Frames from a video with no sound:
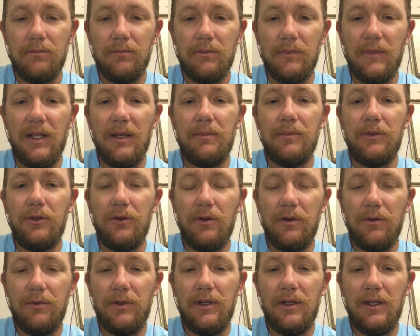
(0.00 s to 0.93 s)
nip to it
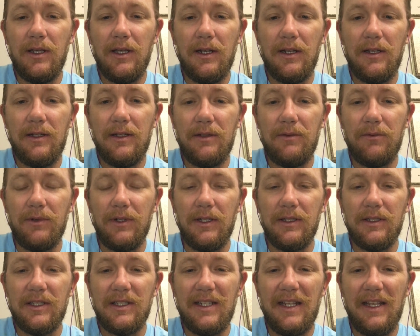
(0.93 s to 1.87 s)
when you get in it, when it
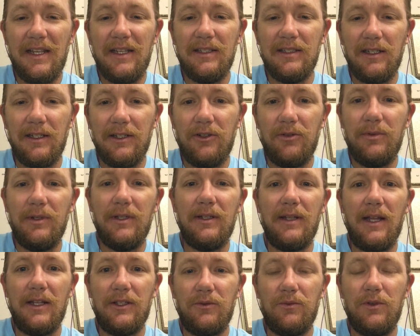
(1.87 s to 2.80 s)
stings a little bit,
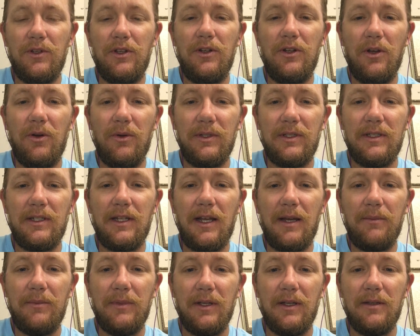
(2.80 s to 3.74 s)
that's when you know it's
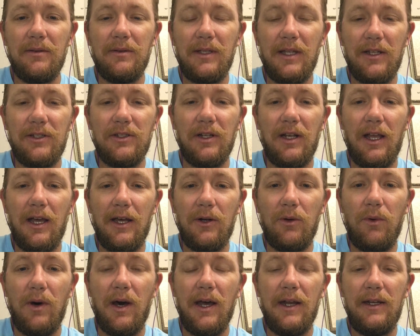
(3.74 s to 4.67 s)
time to catch a lot of
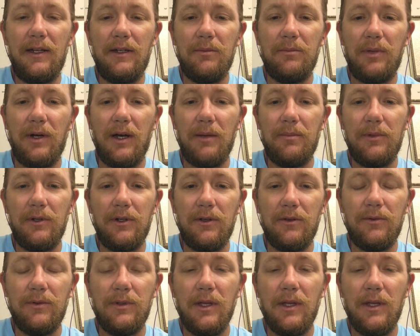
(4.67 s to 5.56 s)
whiting and pompano.